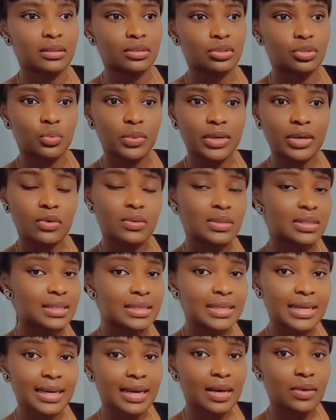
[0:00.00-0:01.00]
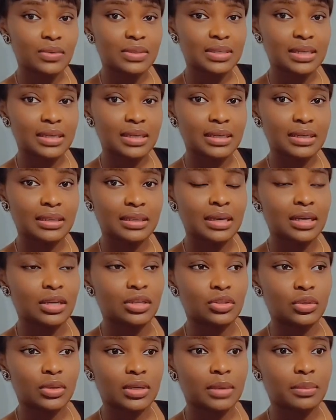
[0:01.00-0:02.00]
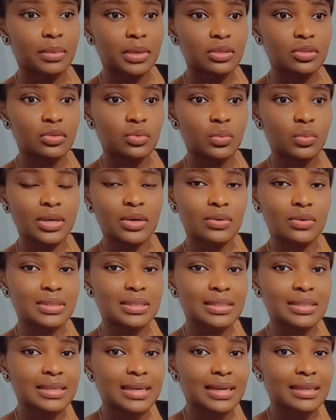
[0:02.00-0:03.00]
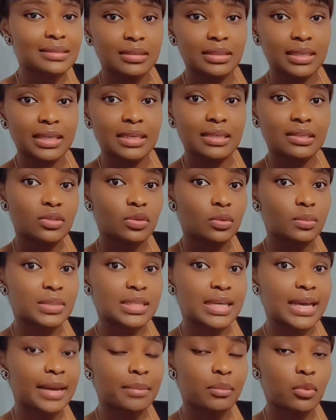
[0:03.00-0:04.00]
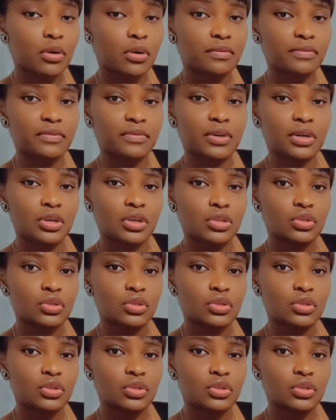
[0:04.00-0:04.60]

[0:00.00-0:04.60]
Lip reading: do we consider counseling? Talk about, do we consider taking some time off?